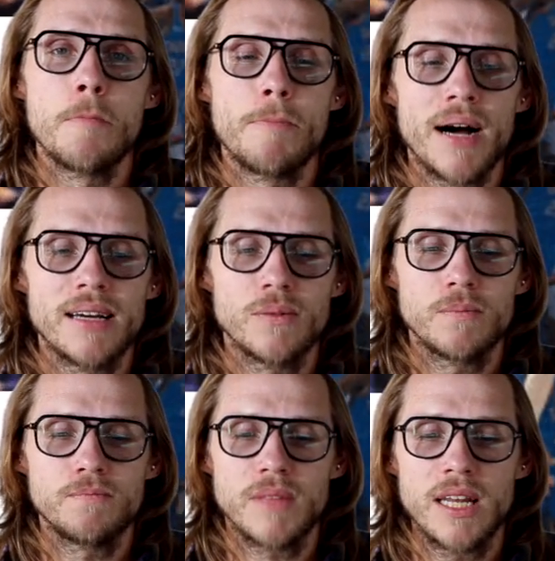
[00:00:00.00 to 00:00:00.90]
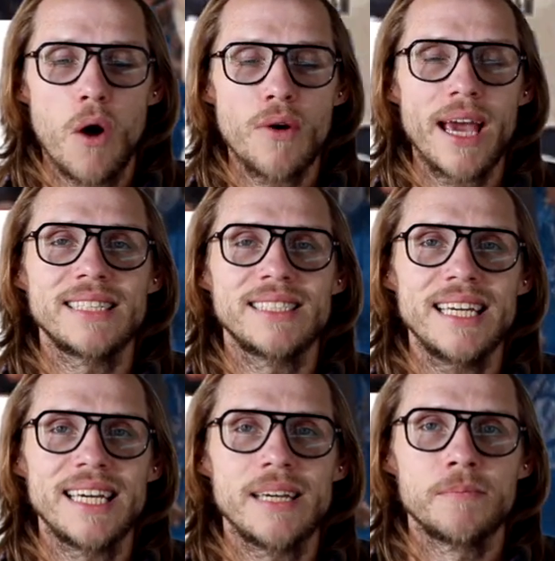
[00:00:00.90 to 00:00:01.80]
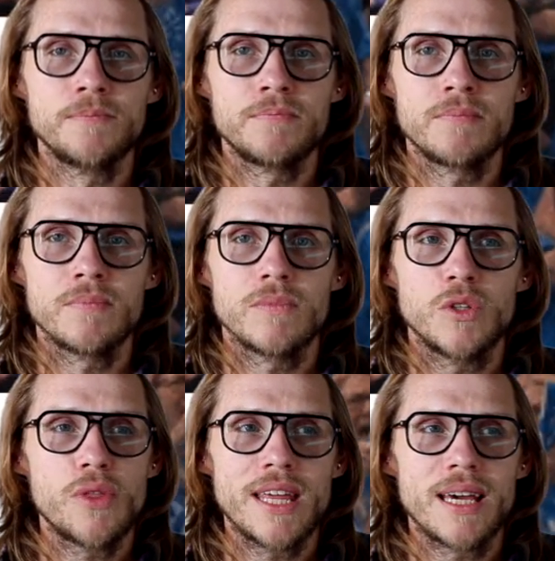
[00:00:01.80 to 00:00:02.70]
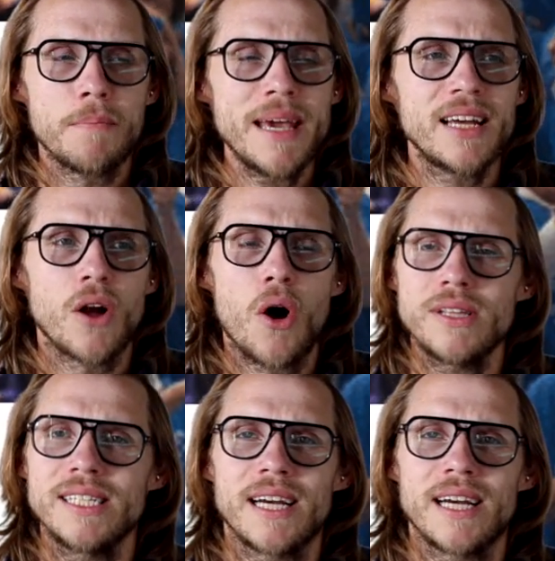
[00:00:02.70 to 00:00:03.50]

But in OKC, you think, man, all these